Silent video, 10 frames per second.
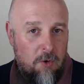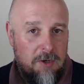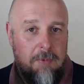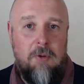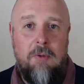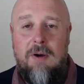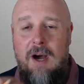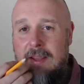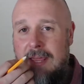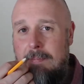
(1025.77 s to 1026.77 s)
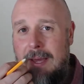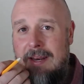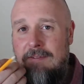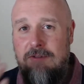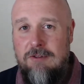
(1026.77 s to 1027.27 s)
audible? Are they better
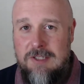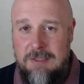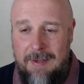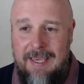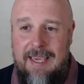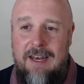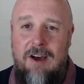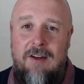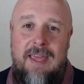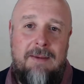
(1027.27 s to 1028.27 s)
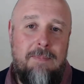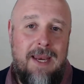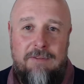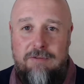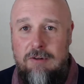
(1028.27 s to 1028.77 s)
through speaking? Are they
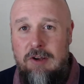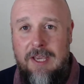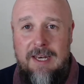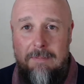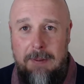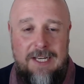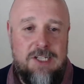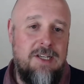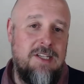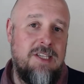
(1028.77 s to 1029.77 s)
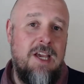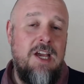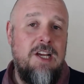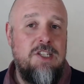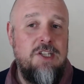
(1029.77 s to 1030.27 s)
better through looking at pictures?
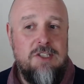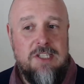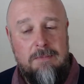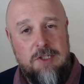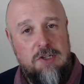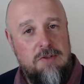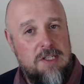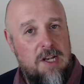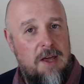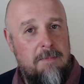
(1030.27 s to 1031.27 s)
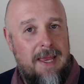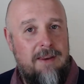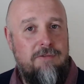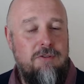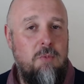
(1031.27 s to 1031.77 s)
Do some students learn better
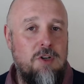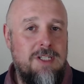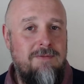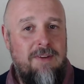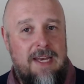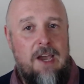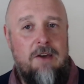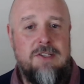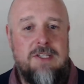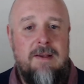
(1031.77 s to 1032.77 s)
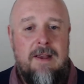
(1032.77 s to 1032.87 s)
through watching videos?